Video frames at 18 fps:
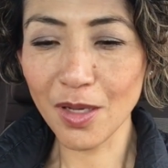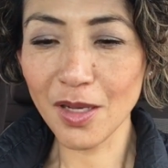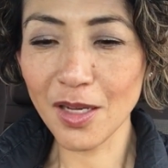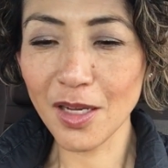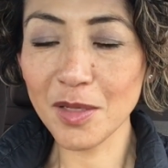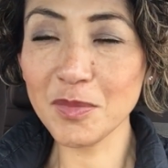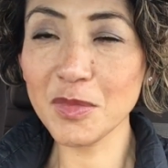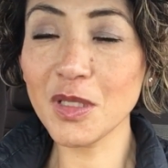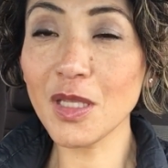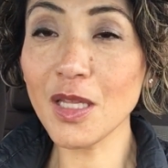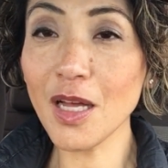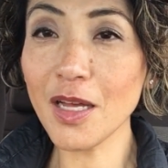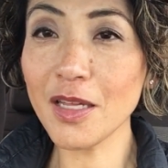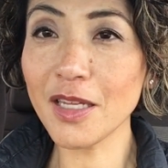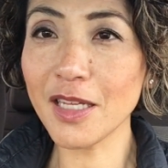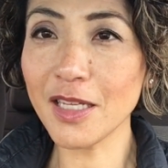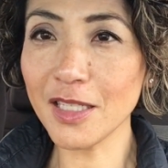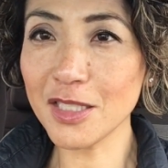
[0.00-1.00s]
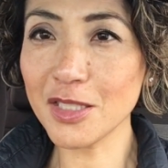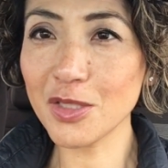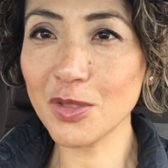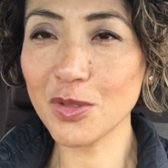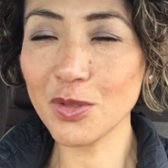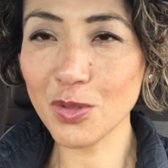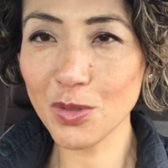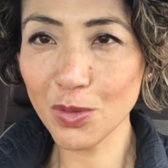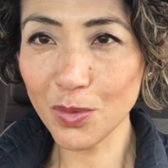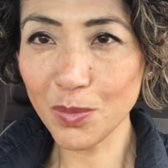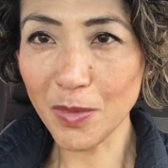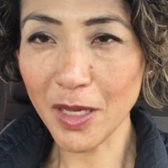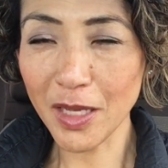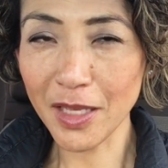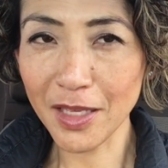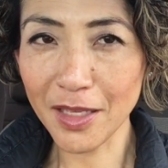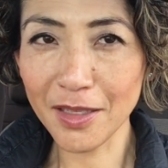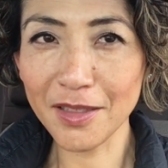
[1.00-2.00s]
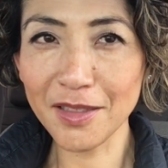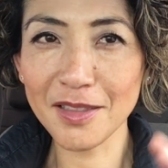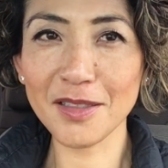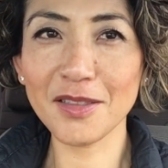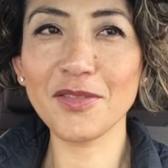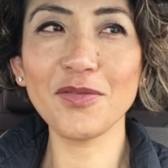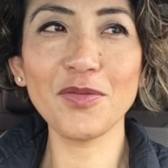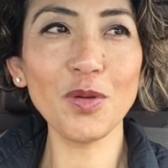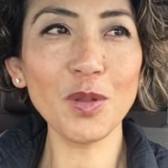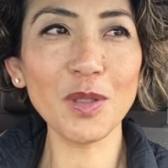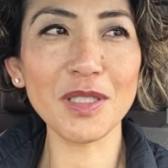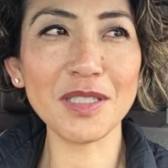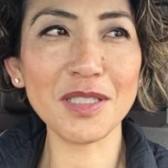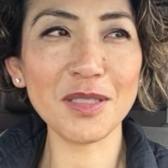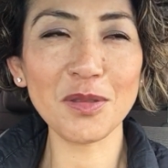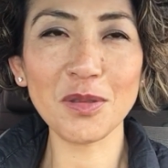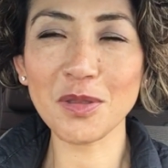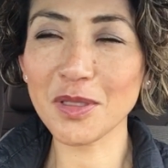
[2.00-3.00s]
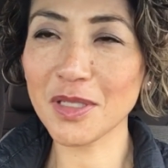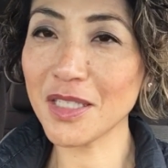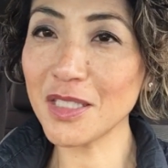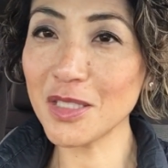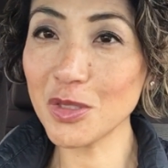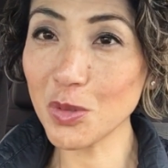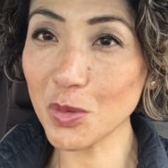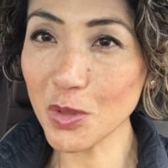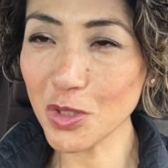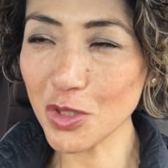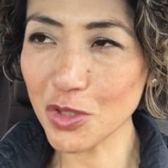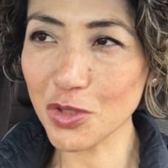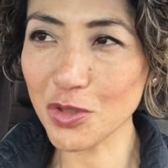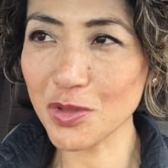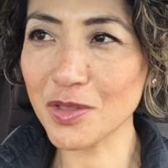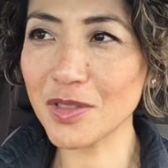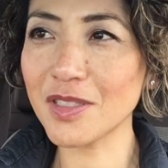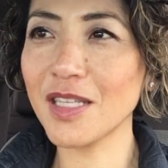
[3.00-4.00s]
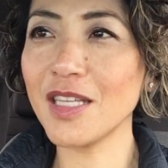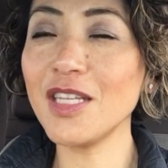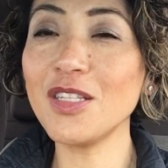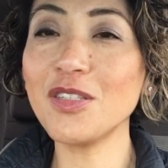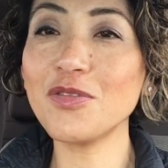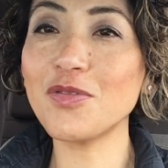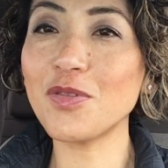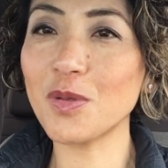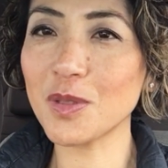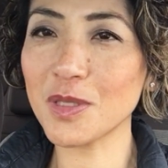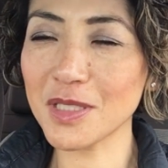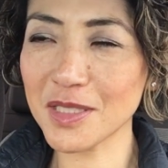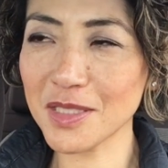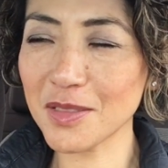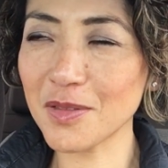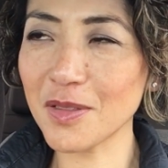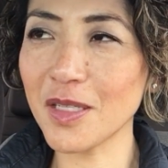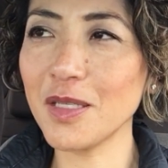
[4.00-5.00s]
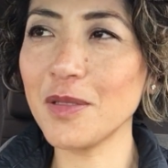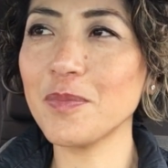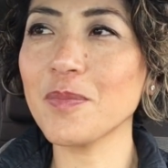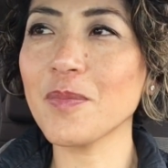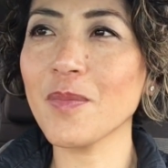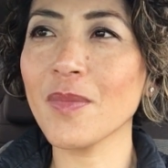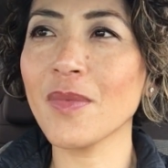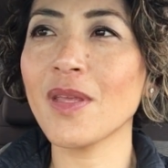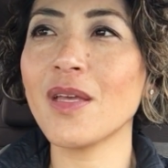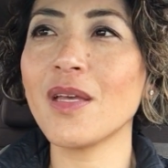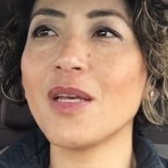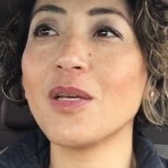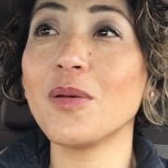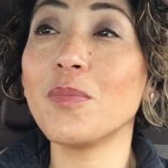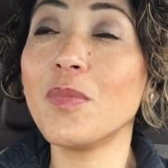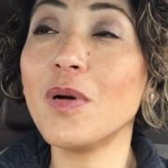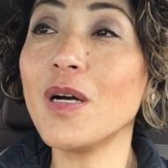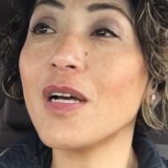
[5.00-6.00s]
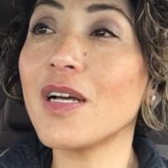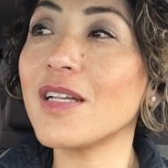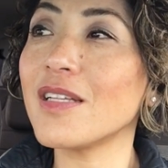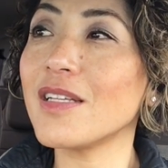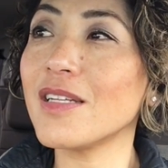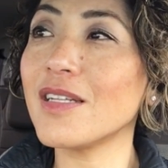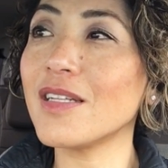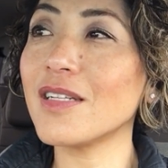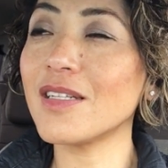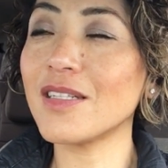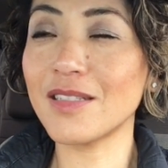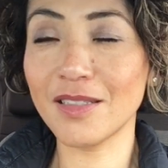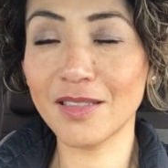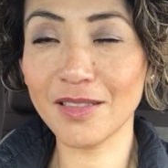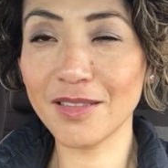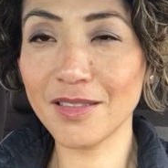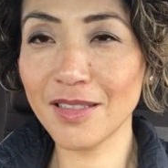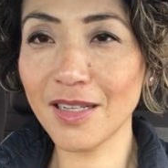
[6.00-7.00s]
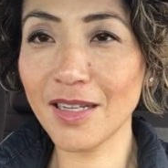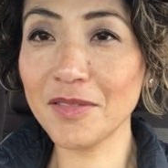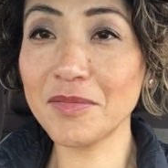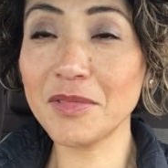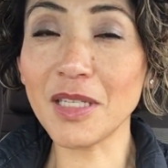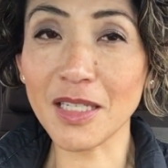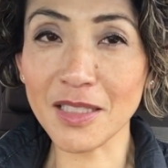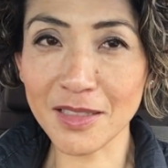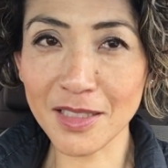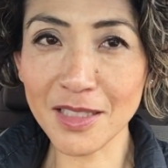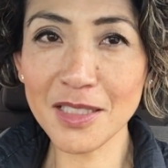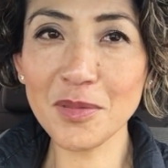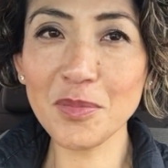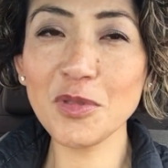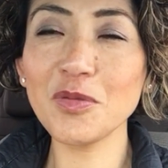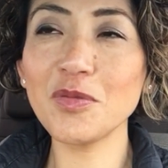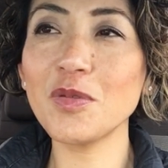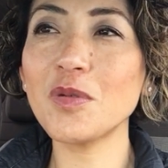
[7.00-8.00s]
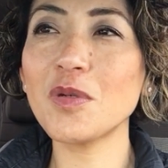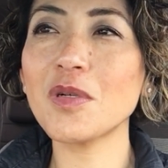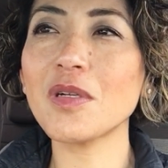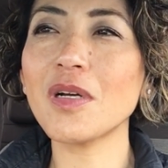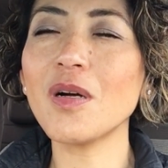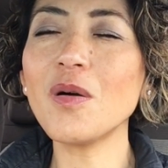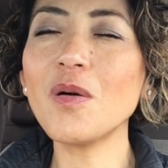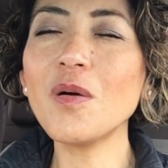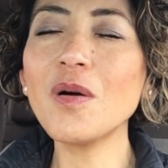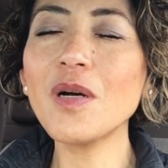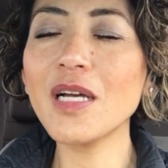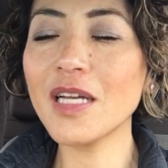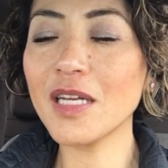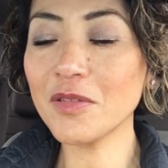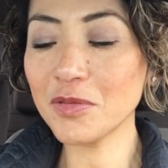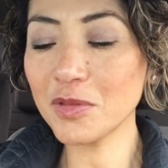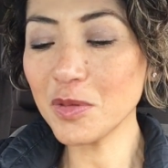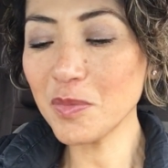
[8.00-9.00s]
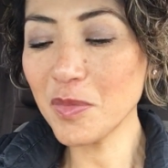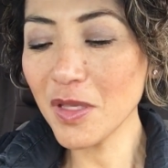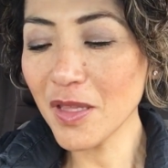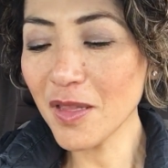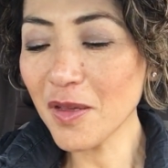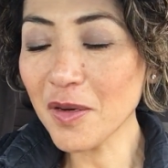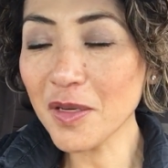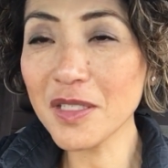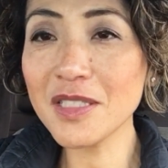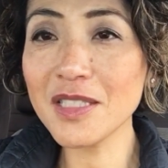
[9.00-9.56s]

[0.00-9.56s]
I'm glad I listened to my voice or intuition, inner voice, right? But I've done this before. Oh, I have to be there in